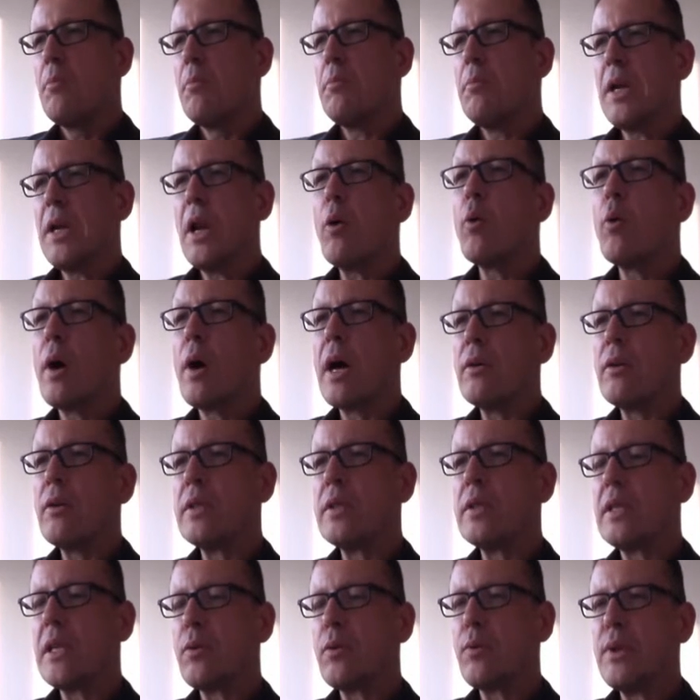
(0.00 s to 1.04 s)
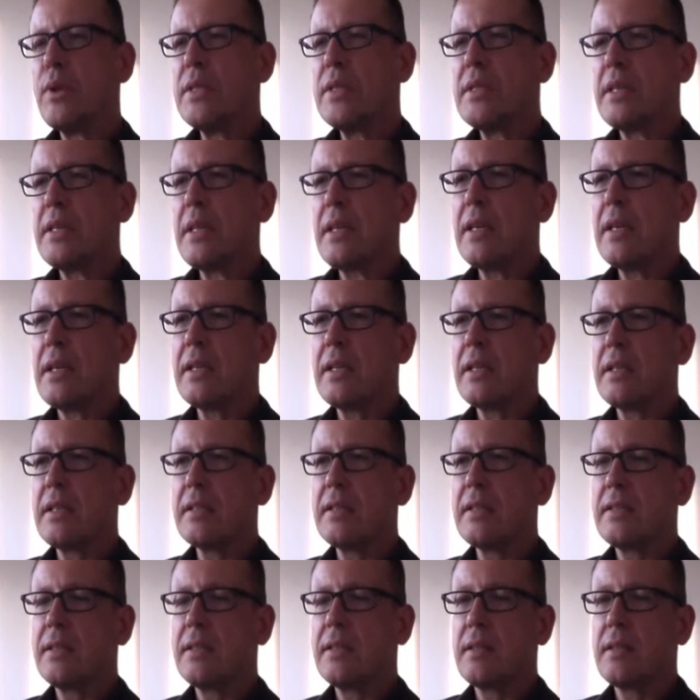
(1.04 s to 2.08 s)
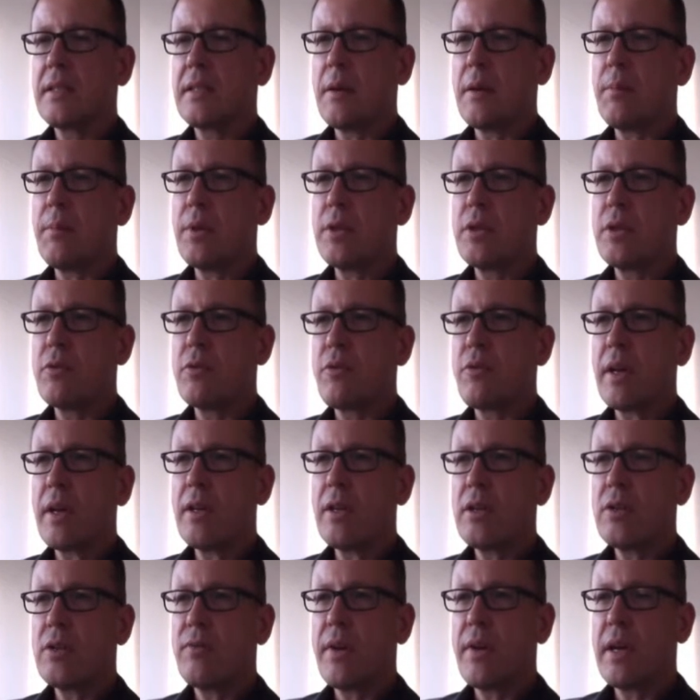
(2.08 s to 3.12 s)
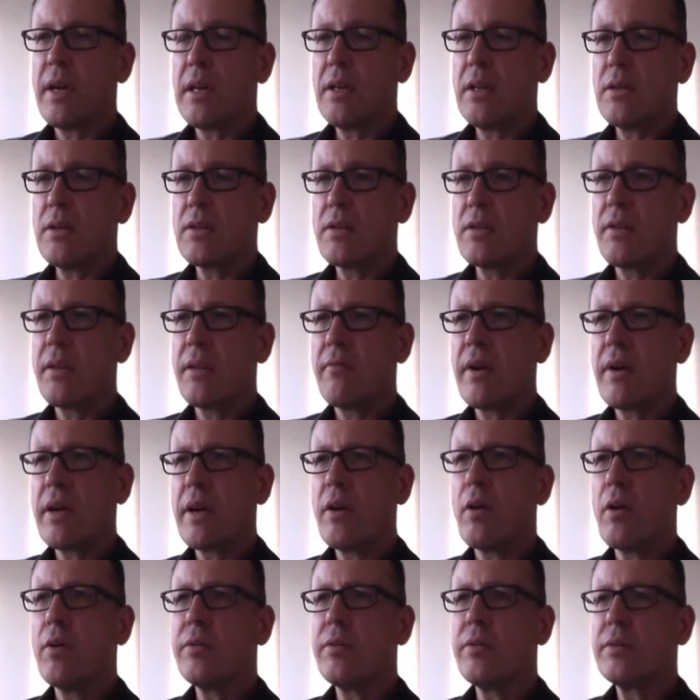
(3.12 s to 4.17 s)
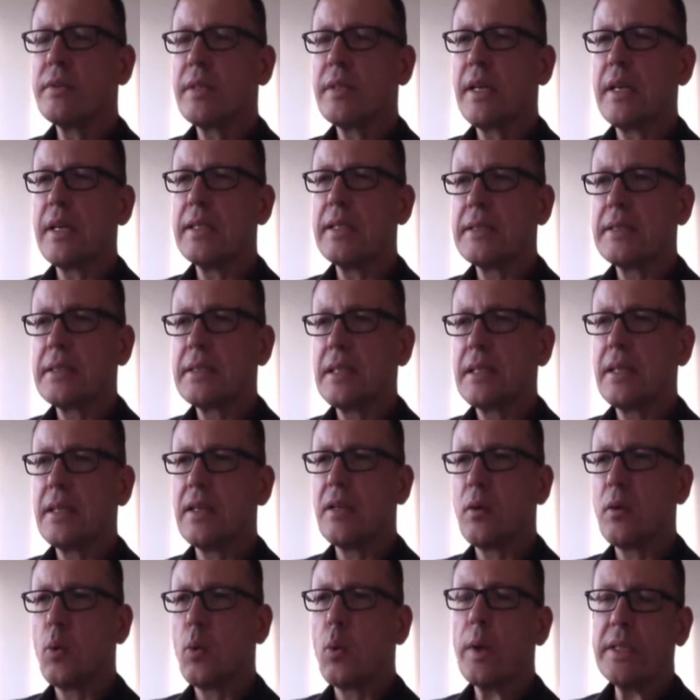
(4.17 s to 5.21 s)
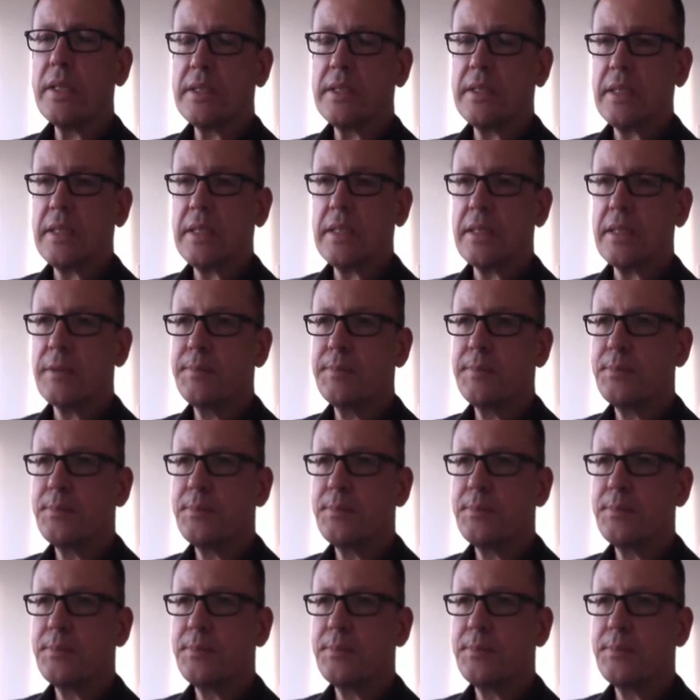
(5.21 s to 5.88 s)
below 100 degrees C, and this is a temperature range where industry very often has waste heat.